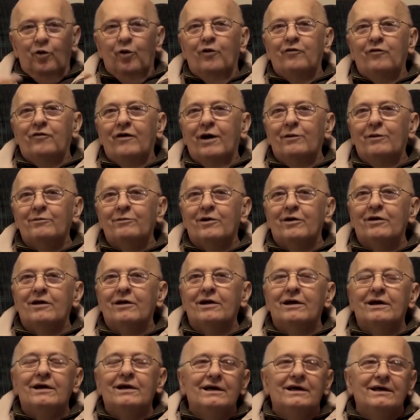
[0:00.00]
and
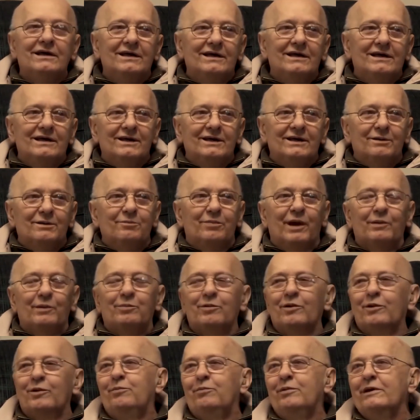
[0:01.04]
one day his
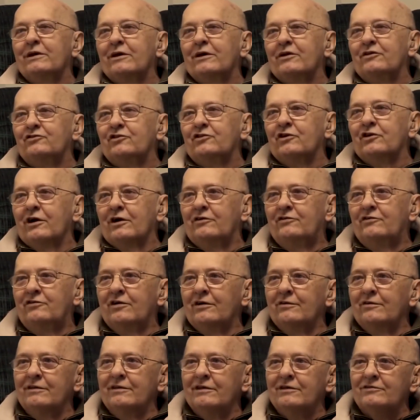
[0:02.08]
superiors at the
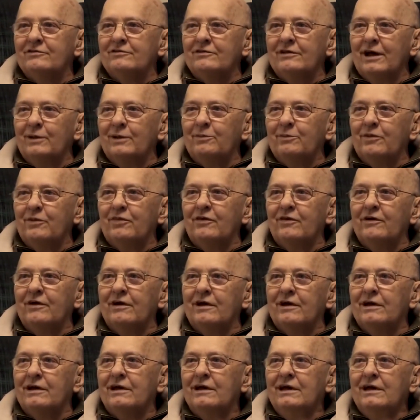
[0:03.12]
CIA told him about a
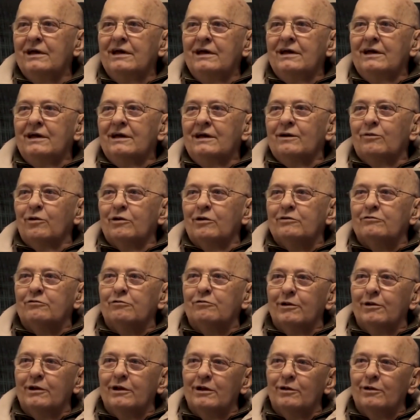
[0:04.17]
new mission they had
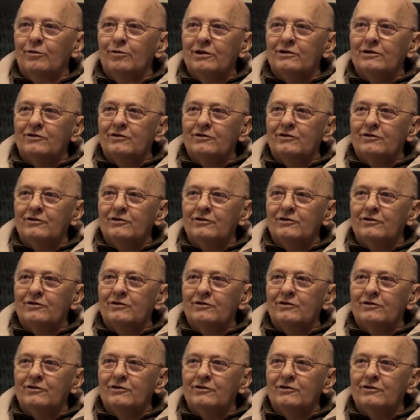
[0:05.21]
received,